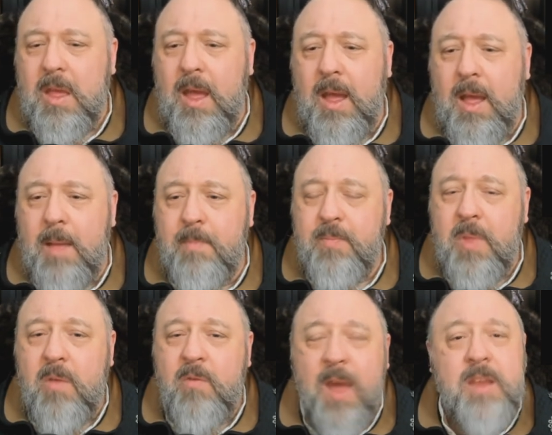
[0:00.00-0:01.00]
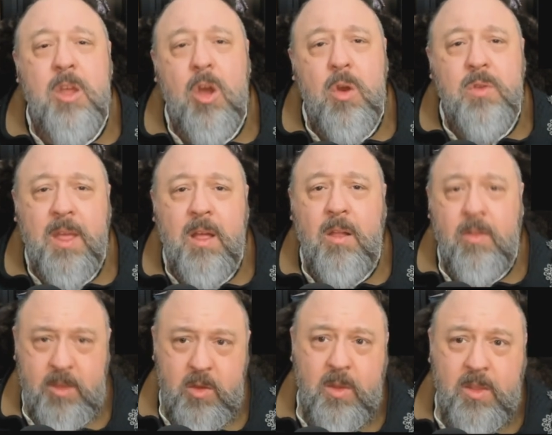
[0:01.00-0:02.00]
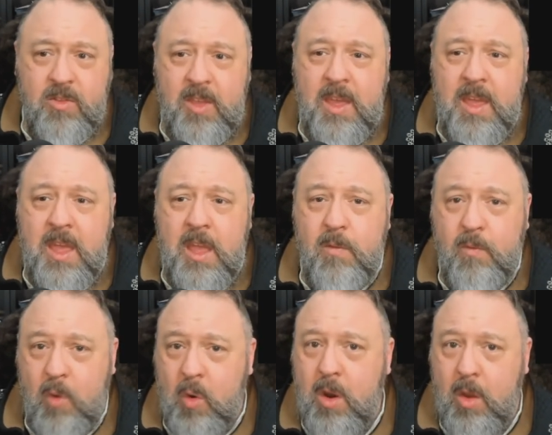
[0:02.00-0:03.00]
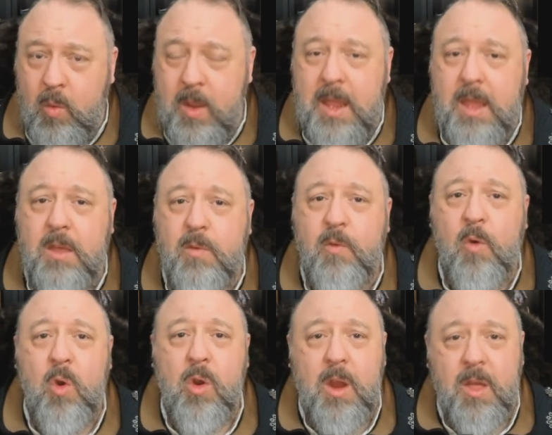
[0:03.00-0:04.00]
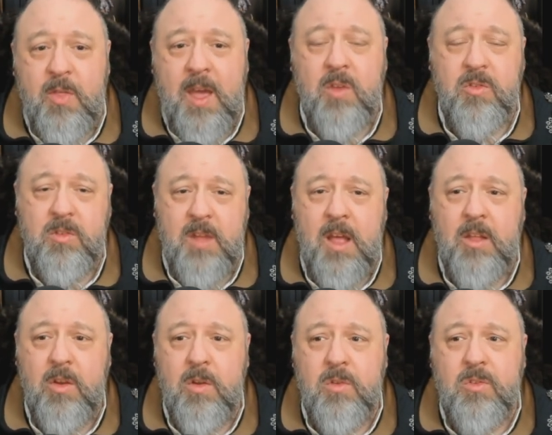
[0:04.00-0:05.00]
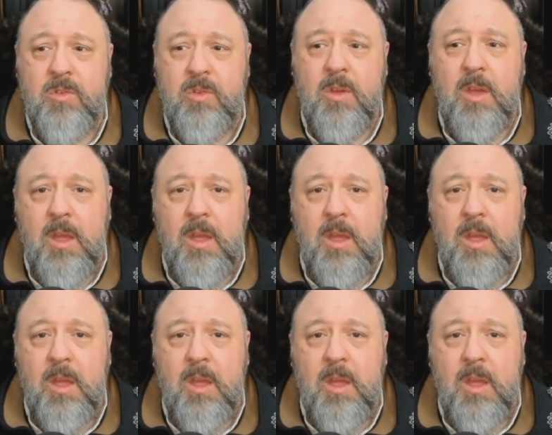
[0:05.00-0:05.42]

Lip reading: find a hotel that you can stay in for a week for $1,000